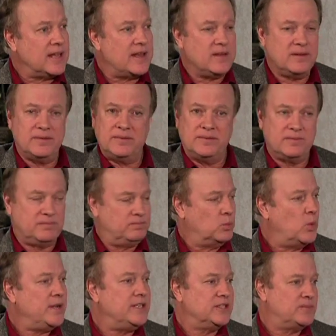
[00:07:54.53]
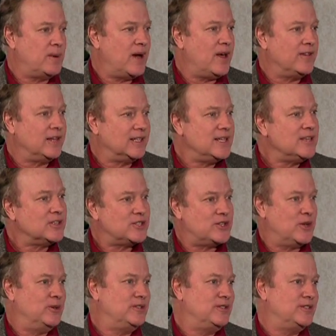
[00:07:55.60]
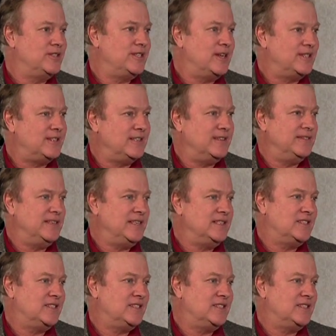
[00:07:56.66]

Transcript: and it is witnessed by all the legal shows you see on TV.